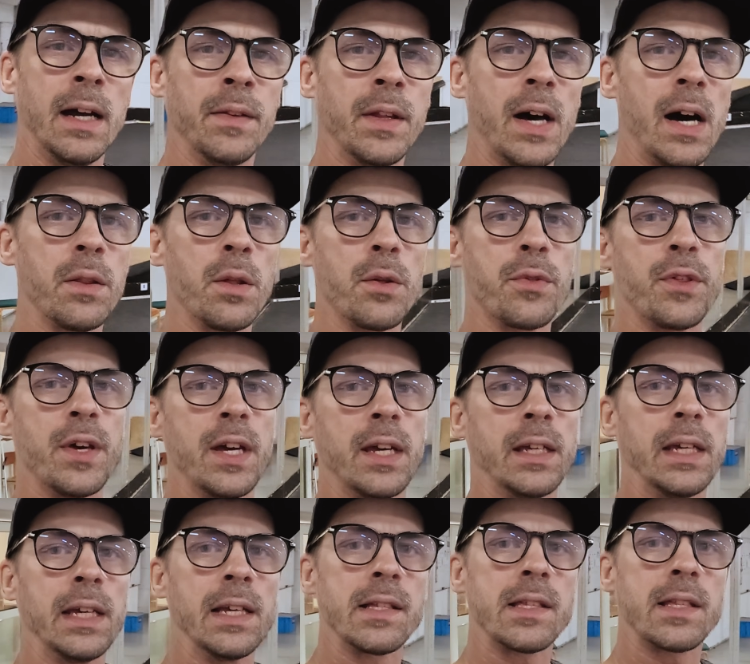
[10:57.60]
And the other
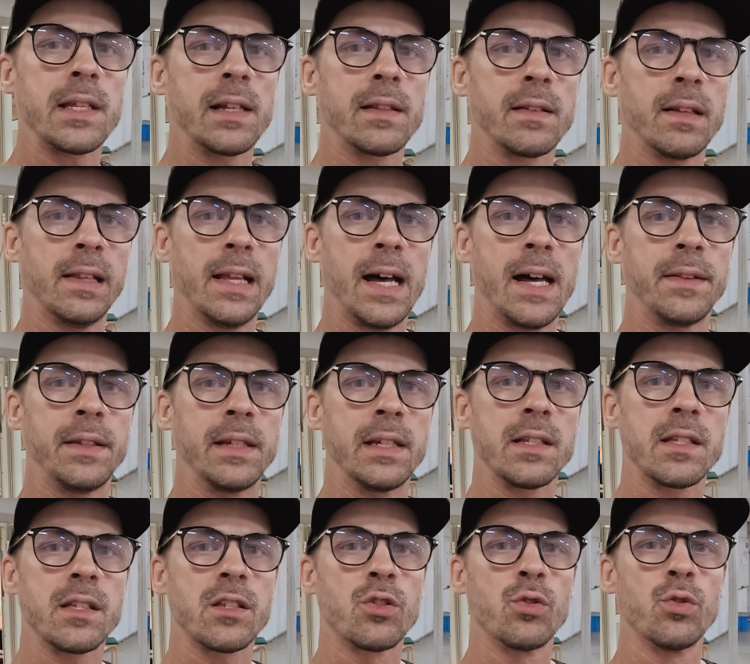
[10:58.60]
thing is that the landing
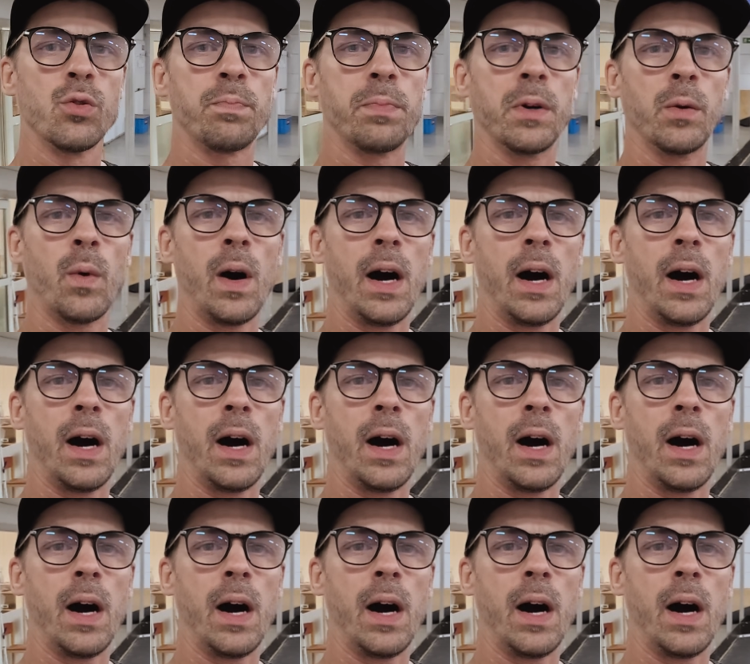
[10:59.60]
is super